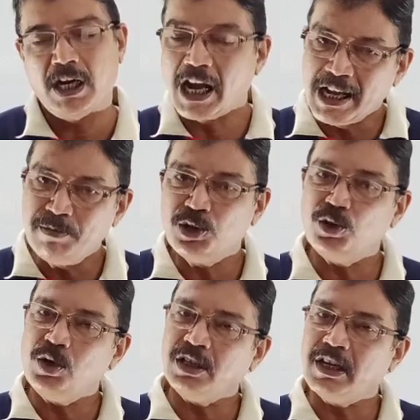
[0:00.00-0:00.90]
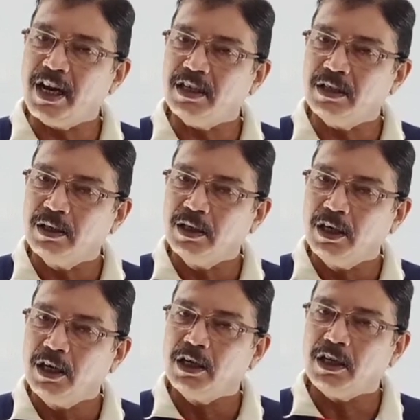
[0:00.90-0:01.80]
I am sure that
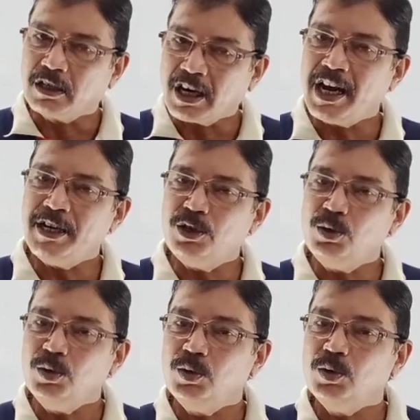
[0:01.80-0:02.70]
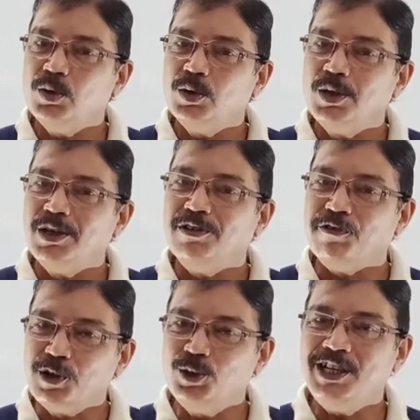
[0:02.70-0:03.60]
try to
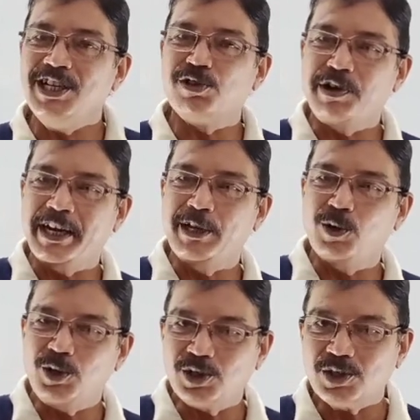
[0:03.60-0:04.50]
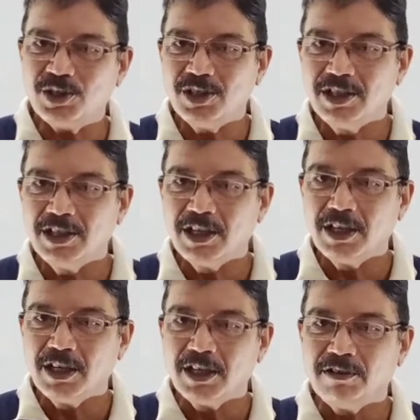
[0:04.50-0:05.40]
view these videos
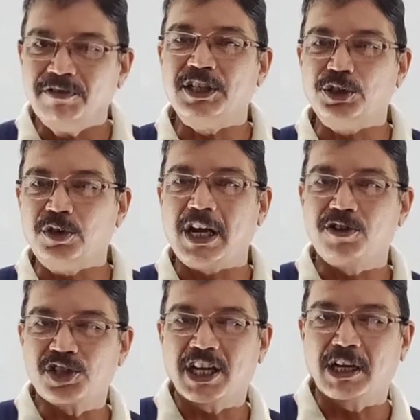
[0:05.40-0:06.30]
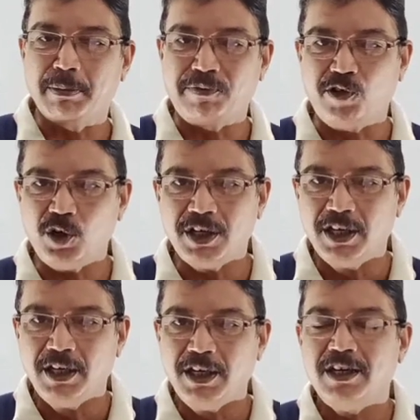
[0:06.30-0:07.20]
which you have seen before.
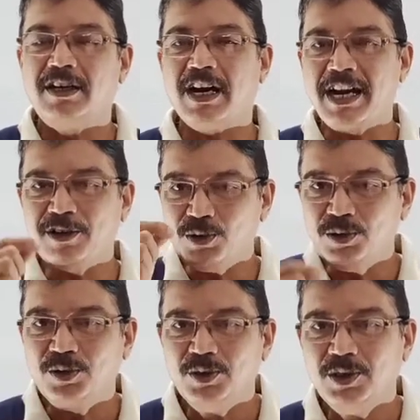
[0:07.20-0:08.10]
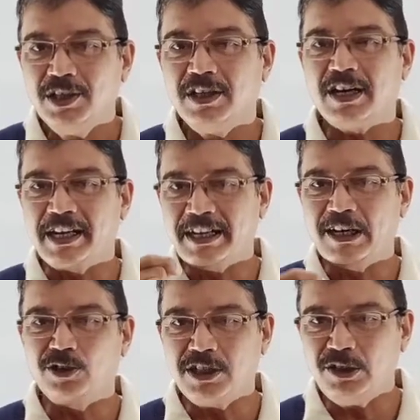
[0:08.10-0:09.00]
Try to write
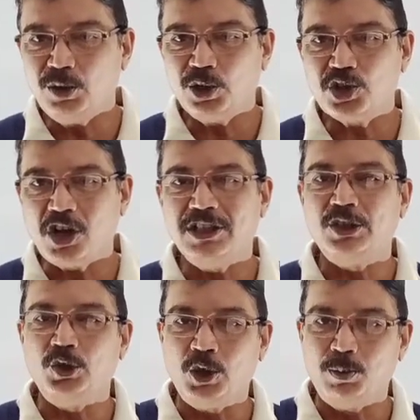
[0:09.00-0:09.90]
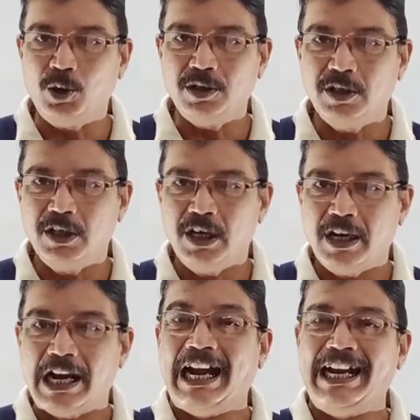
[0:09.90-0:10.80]
down the notes on the notebook
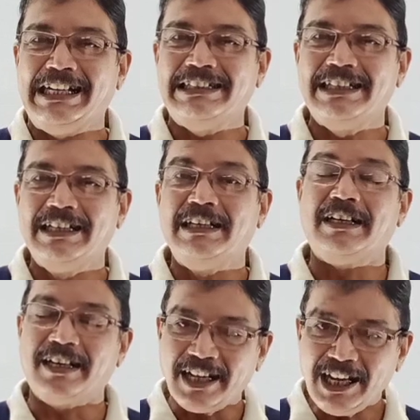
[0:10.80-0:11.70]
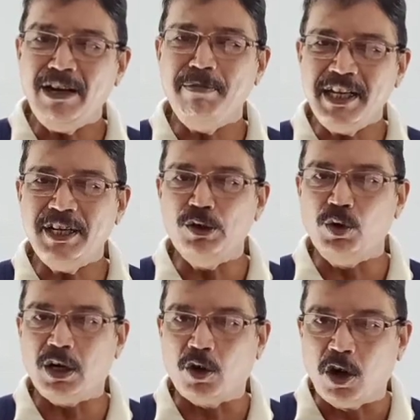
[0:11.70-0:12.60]
and tell me
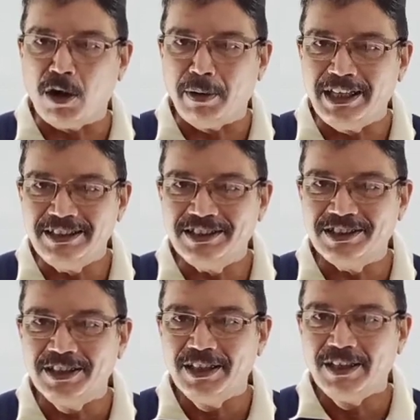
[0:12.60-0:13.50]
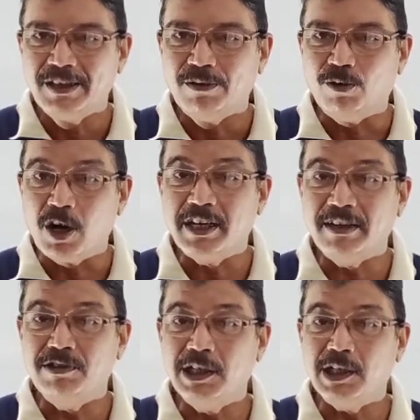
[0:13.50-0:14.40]
your comments,
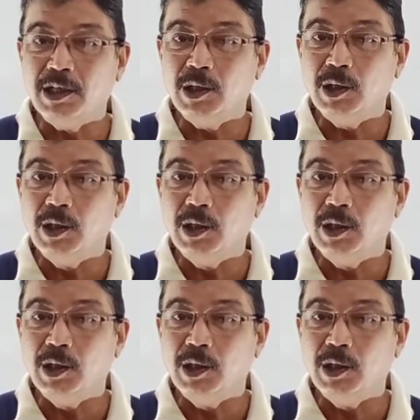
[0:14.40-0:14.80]
whatever